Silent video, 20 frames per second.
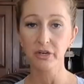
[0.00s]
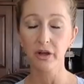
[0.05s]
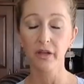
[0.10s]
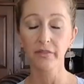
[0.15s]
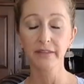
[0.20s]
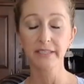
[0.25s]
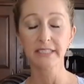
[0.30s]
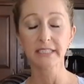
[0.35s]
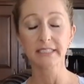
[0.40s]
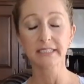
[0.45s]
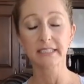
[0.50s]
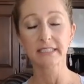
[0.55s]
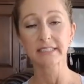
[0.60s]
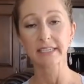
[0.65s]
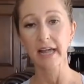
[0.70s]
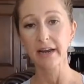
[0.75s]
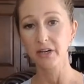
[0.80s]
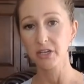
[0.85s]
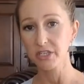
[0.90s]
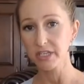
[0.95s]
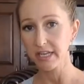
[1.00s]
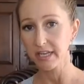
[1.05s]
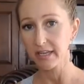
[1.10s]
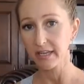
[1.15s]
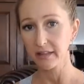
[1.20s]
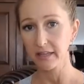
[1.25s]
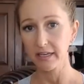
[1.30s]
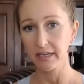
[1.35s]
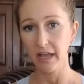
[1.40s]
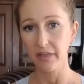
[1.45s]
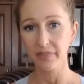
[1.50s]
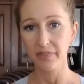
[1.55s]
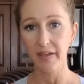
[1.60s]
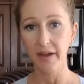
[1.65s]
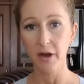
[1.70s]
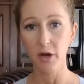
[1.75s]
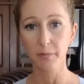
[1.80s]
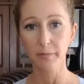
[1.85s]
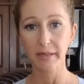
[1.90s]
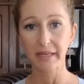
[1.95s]
on the distance energy healing and
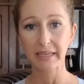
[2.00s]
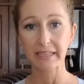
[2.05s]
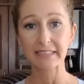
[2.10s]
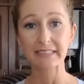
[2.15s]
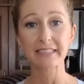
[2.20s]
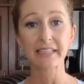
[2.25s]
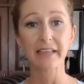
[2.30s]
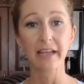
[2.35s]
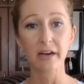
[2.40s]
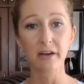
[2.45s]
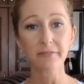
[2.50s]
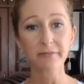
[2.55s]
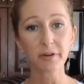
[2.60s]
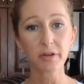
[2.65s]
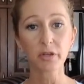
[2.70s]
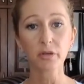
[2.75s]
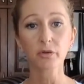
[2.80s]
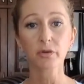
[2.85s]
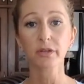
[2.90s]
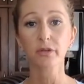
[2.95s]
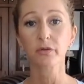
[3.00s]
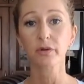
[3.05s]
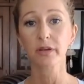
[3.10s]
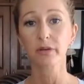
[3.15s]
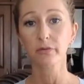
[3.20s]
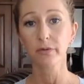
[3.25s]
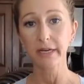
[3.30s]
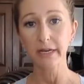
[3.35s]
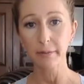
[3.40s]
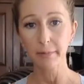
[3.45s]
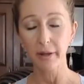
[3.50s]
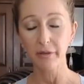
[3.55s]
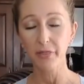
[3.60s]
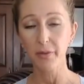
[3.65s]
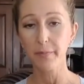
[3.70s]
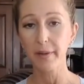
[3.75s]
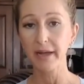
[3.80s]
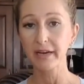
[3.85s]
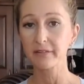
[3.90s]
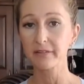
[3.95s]
therapy is there for you. You can read about the
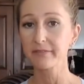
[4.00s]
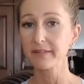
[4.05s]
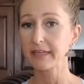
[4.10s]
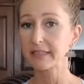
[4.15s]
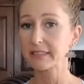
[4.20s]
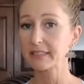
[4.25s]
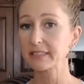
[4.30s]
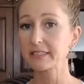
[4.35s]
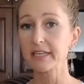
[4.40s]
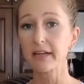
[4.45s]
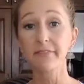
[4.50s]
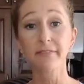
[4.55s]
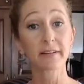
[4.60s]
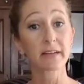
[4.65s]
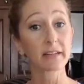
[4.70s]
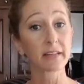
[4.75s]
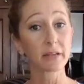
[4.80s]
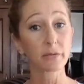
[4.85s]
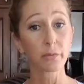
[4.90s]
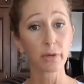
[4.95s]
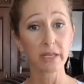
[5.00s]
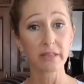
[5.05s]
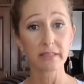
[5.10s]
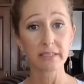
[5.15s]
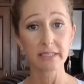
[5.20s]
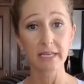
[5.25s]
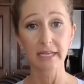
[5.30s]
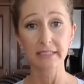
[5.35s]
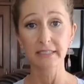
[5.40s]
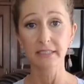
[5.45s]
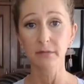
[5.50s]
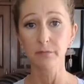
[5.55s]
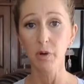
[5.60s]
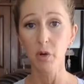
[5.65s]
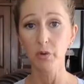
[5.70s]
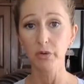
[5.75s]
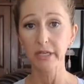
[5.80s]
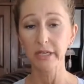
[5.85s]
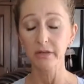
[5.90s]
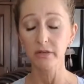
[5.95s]
benefits, definitely read the
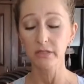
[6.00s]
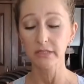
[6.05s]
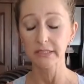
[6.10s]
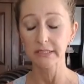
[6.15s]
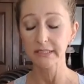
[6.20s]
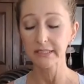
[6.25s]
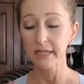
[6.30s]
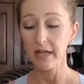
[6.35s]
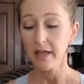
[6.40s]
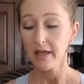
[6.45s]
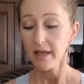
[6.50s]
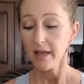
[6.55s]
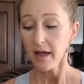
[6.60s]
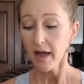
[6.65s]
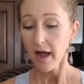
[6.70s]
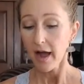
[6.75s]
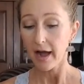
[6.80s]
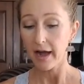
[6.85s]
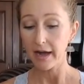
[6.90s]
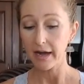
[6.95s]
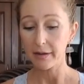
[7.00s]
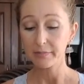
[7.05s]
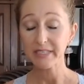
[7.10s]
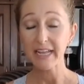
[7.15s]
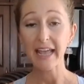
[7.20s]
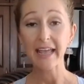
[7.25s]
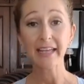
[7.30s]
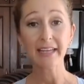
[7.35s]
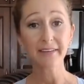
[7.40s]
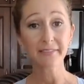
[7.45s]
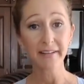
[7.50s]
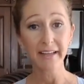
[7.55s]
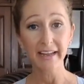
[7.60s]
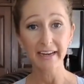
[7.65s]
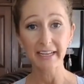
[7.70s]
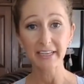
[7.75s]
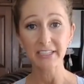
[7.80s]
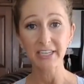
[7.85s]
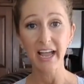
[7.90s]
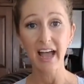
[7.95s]
testimonials. Take
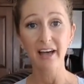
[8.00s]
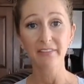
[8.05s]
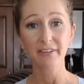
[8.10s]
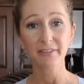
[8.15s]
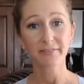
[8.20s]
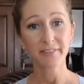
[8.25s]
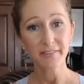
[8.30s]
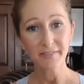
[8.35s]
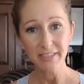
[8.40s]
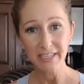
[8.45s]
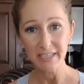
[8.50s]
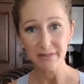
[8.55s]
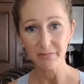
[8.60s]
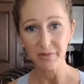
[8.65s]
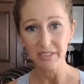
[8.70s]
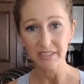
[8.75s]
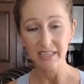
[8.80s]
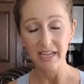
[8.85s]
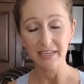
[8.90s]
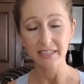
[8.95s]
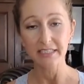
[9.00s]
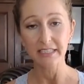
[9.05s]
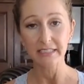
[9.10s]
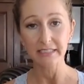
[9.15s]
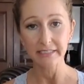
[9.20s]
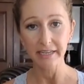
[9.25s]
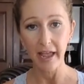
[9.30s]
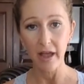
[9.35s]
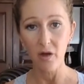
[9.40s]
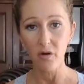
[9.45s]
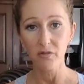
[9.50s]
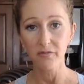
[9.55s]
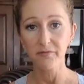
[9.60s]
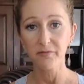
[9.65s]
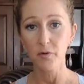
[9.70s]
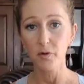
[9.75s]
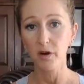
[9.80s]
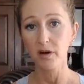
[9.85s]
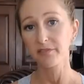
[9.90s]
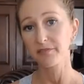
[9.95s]
advantage. I have a 15% discount
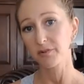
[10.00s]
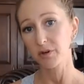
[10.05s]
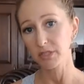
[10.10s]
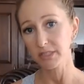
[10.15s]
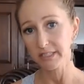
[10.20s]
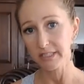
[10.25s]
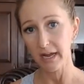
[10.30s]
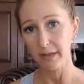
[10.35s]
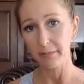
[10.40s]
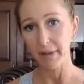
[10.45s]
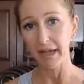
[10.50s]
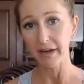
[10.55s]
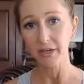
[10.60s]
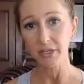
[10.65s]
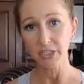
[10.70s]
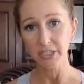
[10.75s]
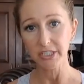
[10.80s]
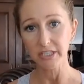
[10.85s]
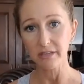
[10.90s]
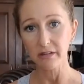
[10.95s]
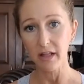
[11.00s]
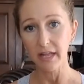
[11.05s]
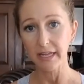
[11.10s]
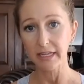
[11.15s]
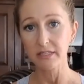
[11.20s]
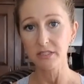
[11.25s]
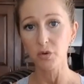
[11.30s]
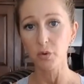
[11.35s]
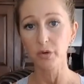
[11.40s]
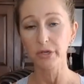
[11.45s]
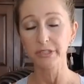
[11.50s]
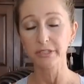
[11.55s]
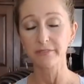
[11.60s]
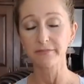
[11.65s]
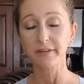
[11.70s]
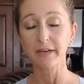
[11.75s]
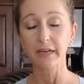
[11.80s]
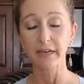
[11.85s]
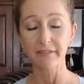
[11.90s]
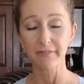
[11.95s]
for first-time energy clients or your
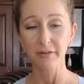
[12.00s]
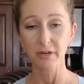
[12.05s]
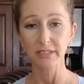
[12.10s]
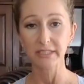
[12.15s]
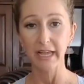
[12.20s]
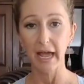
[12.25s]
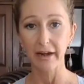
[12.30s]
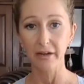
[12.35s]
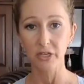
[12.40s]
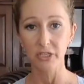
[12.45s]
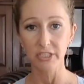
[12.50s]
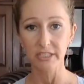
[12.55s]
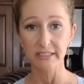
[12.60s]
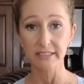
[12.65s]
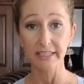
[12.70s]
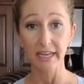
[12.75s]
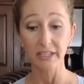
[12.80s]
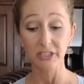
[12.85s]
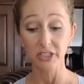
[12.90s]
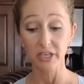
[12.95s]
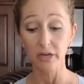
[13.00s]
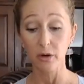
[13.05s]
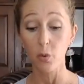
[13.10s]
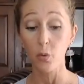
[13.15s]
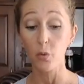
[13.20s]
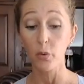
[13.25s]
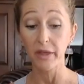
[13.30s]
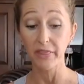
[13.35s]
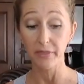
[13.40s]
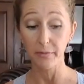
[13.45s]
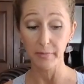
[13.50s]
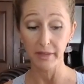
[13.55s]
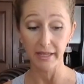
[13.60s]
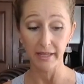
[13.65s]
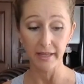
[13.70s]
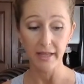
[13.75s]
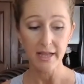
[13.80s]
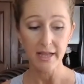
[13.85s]
very first energy session with me.